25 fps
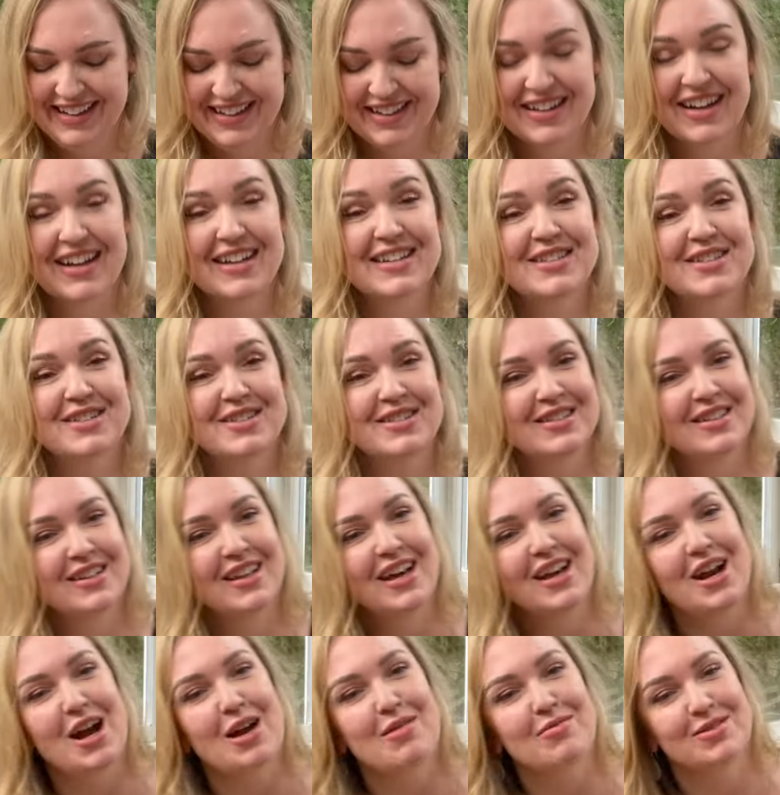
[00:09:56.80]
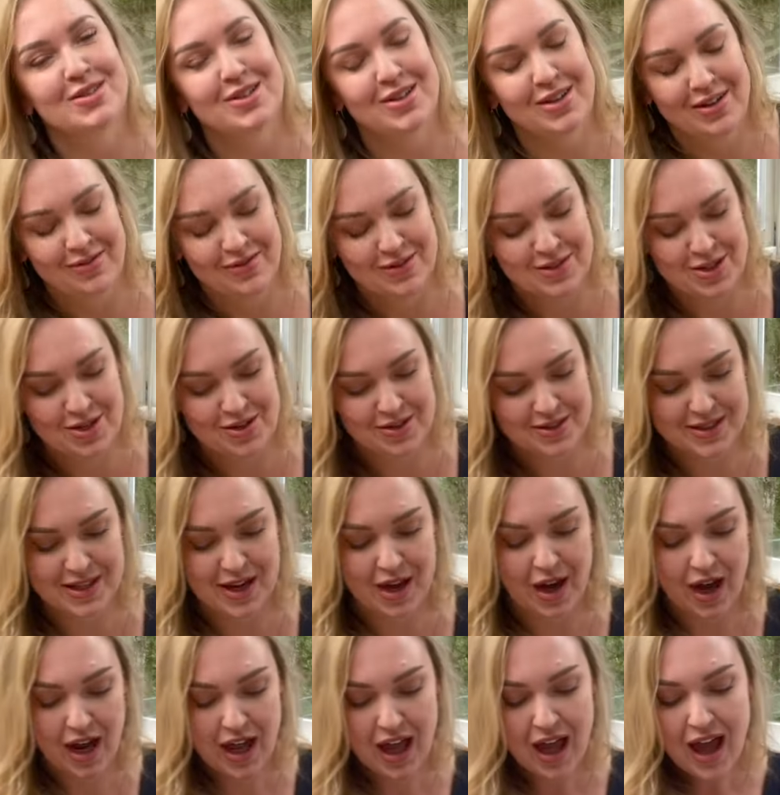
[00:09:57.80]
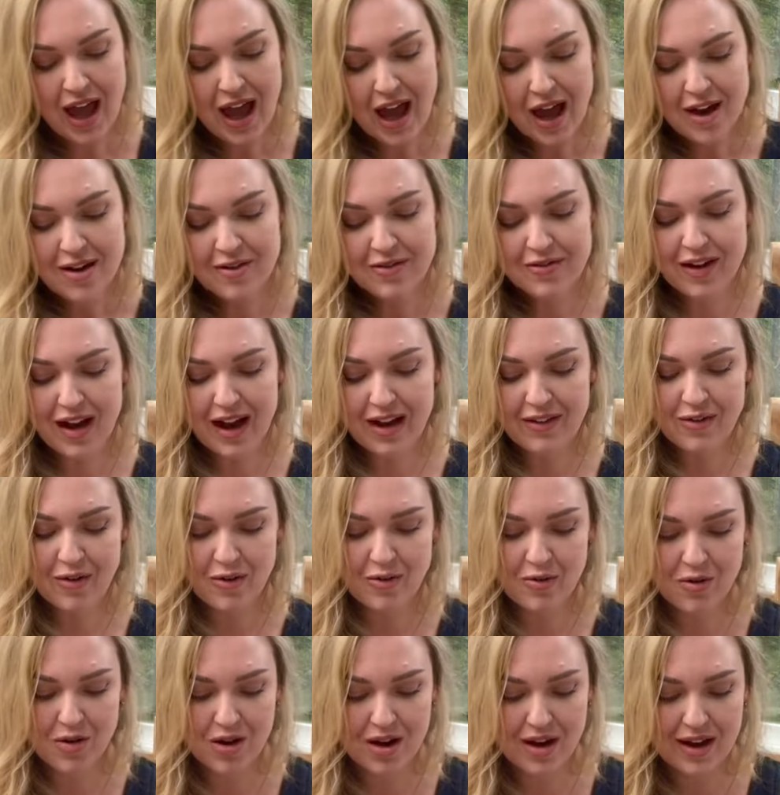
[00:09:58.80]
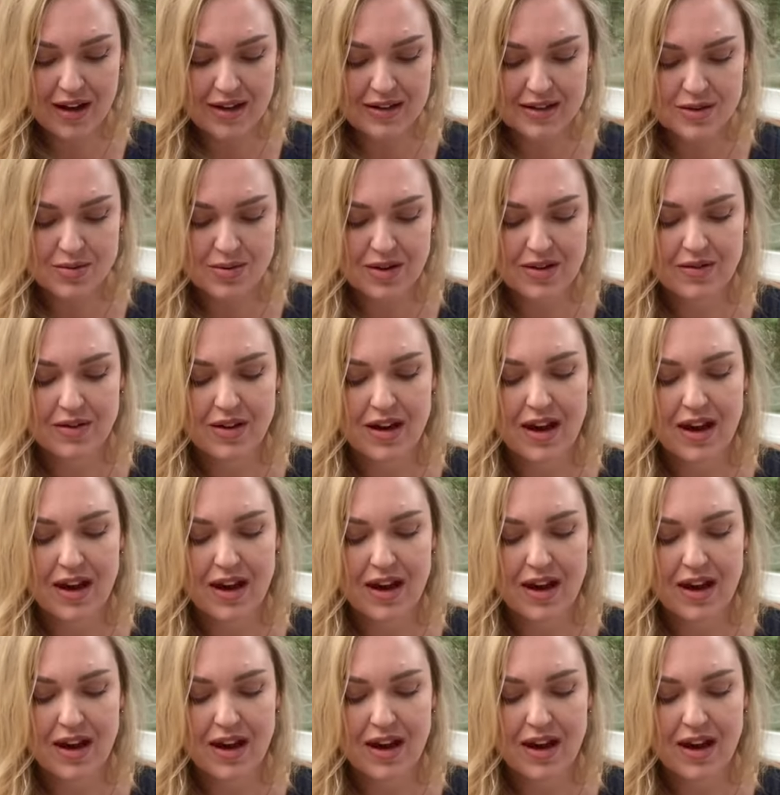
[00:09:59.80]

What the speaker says: guys, there's a lot of opportunity for jokes there. Five of Wands. We've